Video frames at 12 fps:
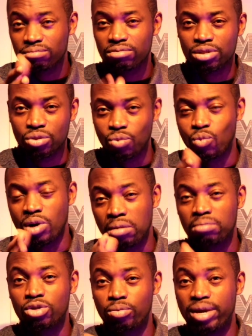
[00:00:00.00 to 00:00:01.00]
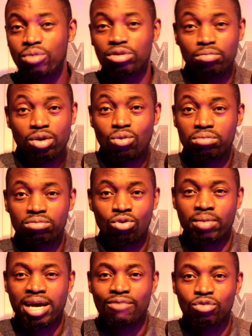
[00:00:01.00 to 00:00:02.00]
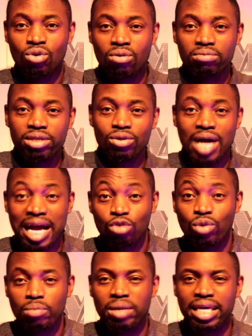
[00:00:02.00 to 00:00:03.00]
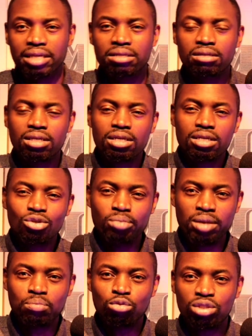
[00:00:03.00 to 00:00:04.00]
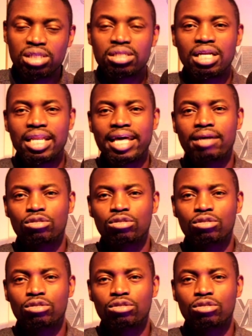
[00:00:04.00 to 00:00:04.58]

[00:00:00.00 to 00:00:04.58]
You may have your, arguably you may put Tesla there.